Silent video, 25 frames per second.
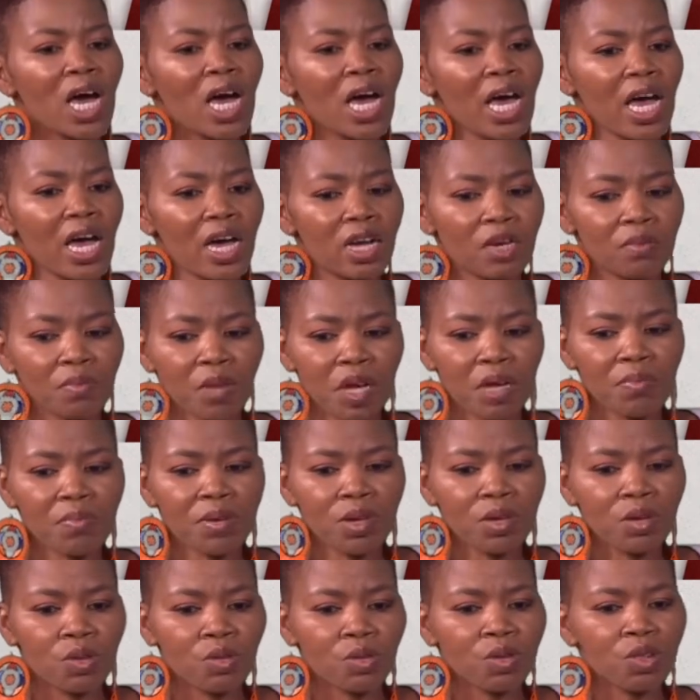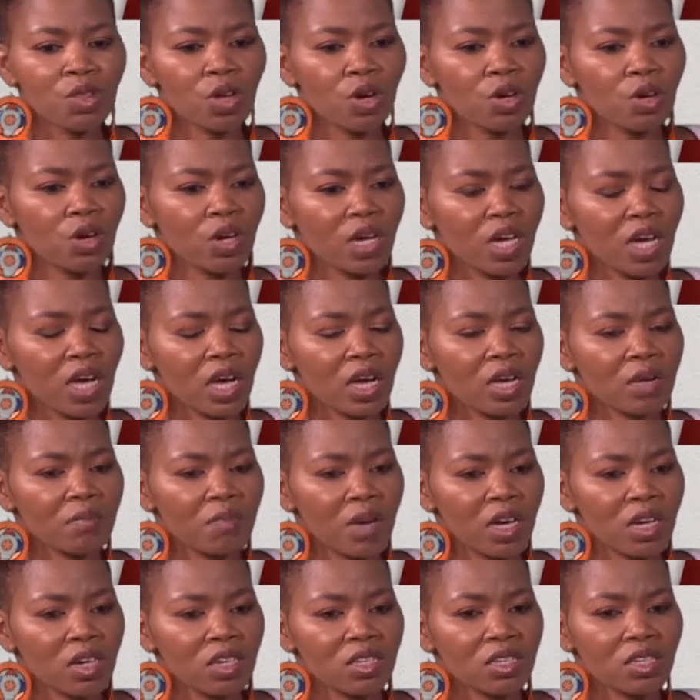and maybe you thought, okay,
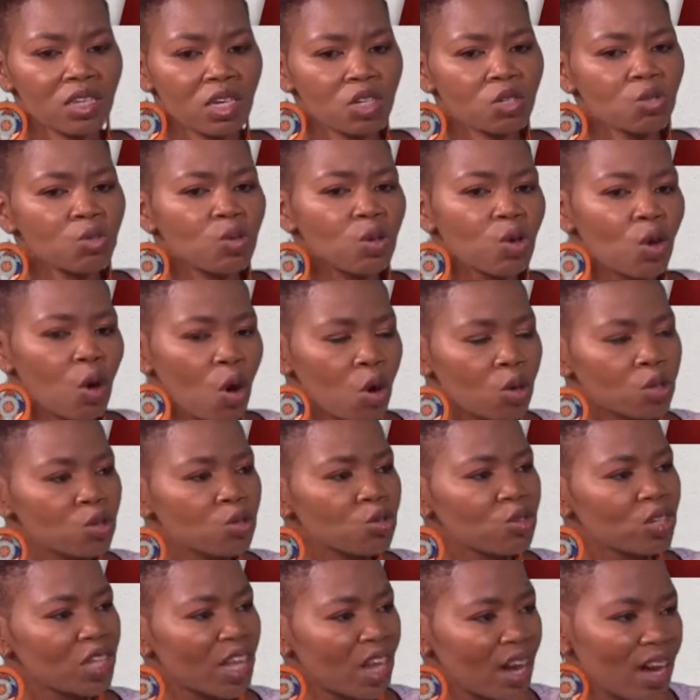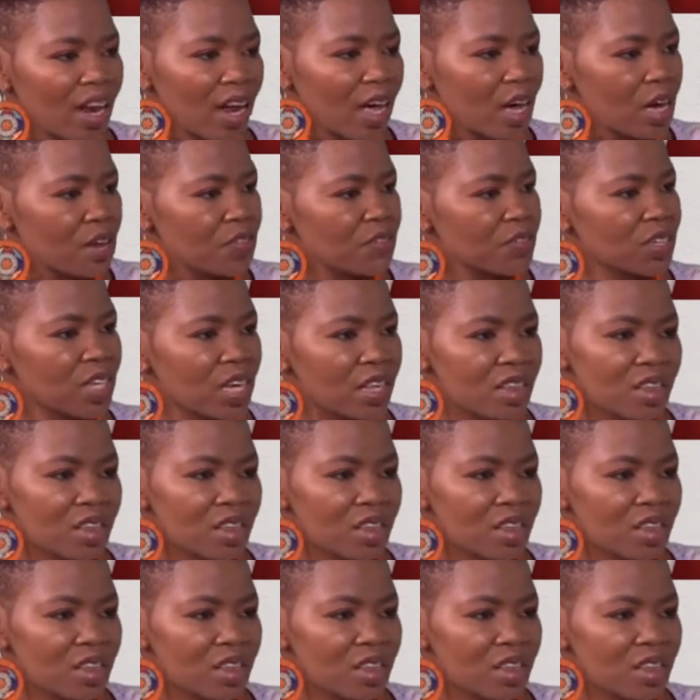my research will go to the left,